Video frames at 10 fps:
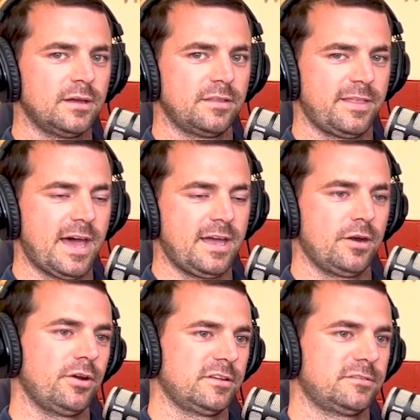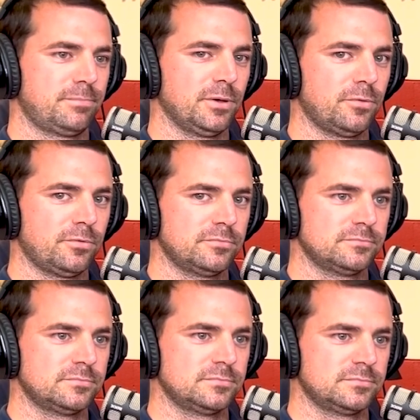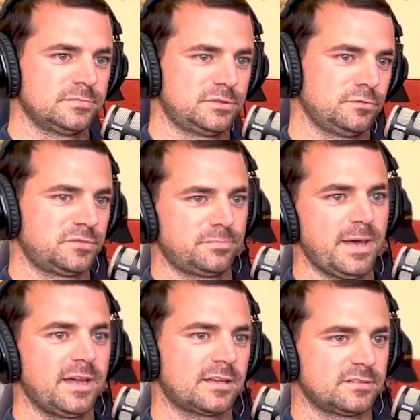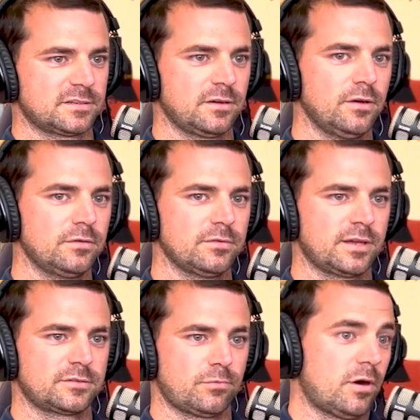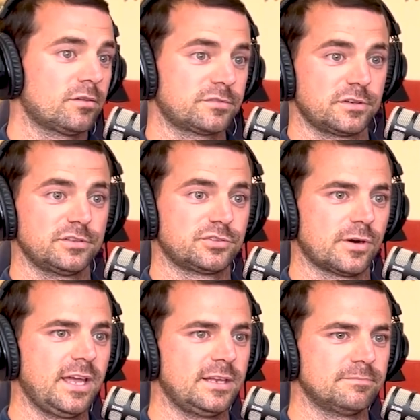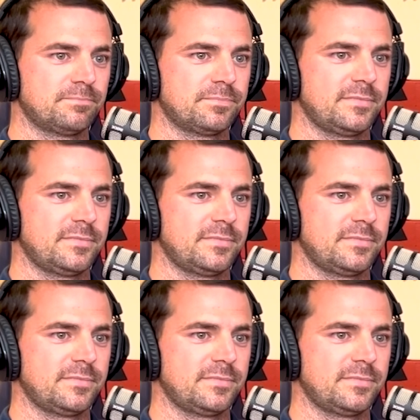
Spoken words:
that area is built to spec and to code, like the water is going to drain.